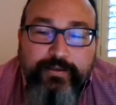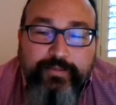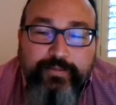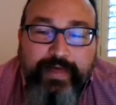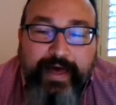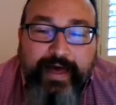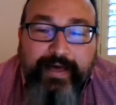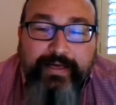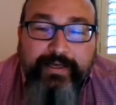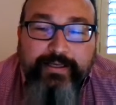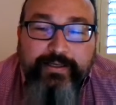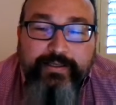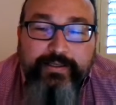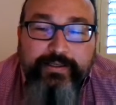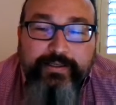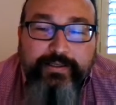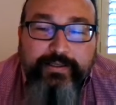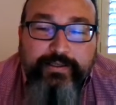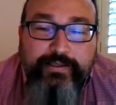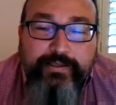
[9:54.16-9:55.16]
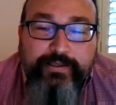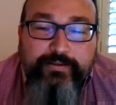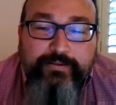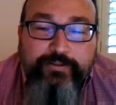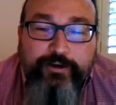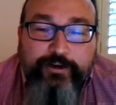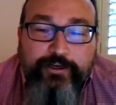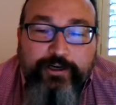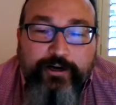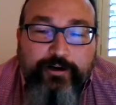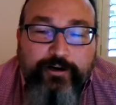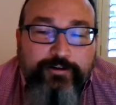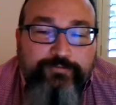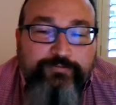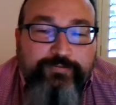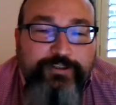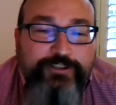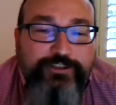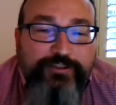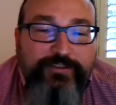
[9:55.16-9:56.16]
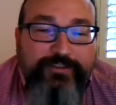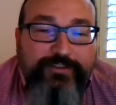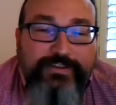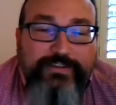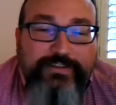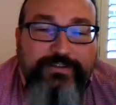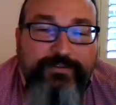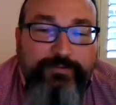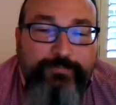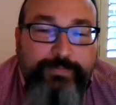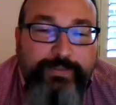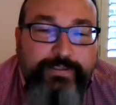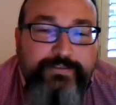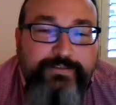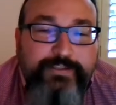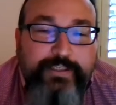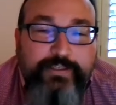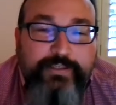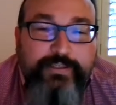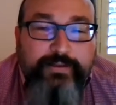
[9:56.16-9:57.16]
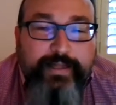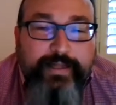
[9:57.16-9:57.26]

That there are efficiencies being done.